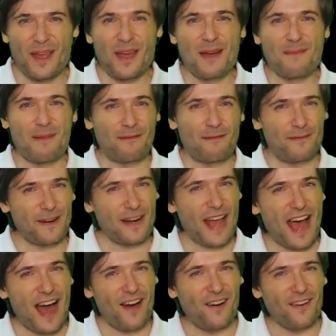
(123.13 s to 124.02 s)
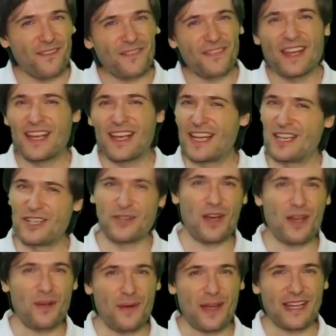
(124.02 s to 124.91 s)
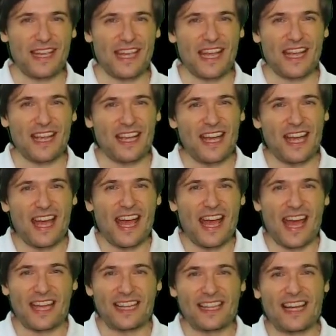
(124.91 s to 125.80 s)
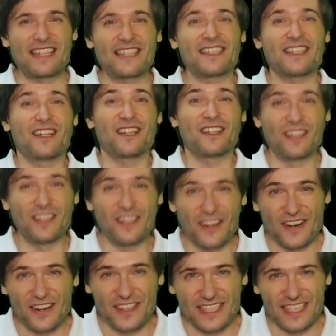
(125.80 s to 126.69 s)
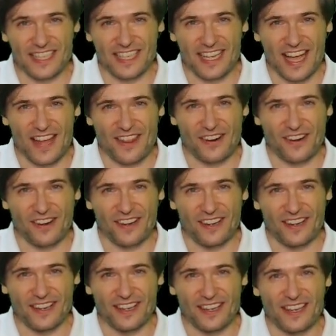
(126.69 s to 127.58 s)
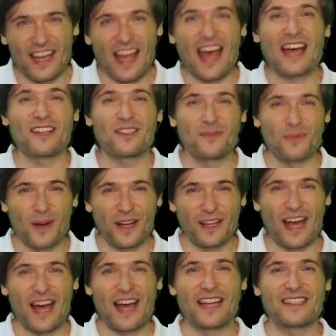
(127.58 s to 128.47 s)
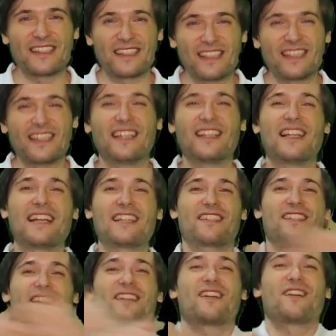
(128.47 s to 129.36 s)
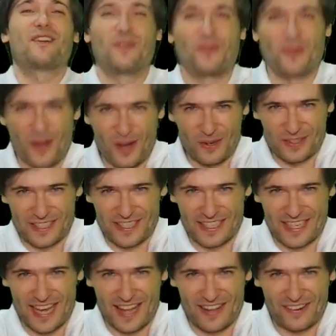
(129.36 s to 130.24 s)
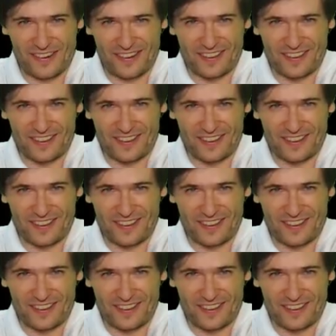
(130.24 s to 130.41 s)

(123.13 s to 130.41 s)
but for now, enjoy Wiki, and let's learn together, as well as let's grow together.